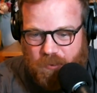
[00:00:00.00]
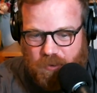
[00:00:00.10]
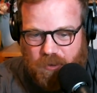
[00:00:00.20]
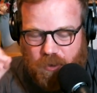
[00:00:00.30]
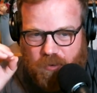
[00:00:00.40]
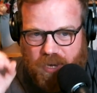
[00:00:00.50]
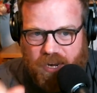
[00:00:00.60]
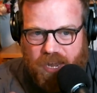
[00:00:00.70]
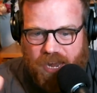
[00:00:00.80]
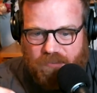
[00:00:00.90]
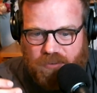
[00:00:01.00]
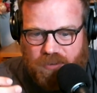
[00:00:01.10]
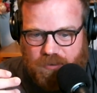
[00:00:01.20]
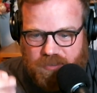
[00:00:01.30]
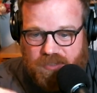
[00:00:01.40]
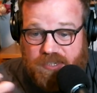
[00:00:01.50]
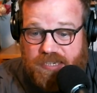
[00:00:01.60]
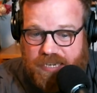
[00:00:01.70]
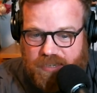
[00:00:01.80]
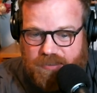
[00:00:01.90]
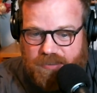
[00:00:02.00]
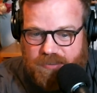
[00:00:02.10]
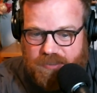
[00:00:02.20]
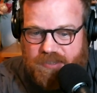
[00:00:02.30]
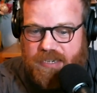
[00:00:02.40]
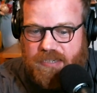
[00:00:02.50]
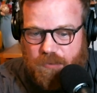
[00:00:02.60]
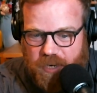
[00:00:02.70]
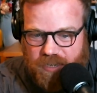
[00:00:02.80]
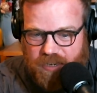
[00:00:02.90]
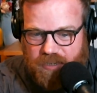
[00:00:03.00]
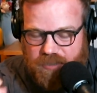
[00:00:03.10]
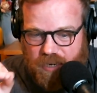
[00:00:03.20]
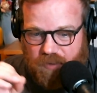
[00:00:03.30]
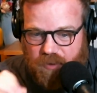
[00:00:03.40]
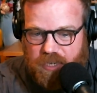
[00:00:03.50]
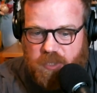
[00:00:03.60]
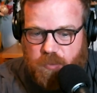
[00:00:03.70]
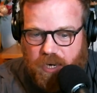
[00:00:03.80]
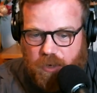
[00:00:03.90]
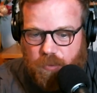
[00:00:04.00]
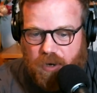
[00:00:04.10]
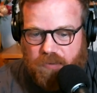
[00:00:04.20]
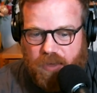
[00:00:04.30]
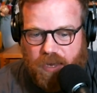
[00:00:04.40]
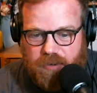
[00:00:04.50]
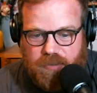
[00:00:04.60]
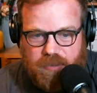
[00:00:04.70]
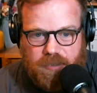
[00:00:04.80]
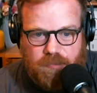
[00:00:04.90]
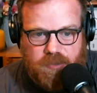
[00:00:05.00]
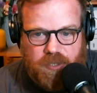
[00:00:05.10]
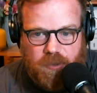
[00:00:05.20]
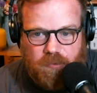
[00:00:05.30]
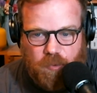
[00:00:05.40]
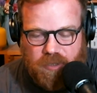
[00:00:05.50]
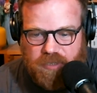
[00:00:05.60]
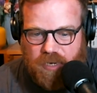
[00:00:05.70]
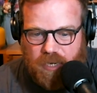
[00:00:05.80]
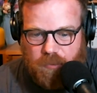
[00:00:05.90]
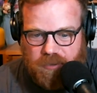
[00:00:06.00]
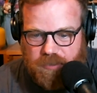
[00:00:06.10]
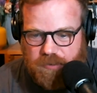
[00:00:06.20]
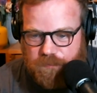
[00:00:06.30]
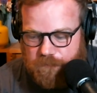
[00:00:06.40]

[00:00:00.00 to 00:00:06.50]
you kind of have to to see it, see some ideas, and then expand upon that. Um, so, real excited about this.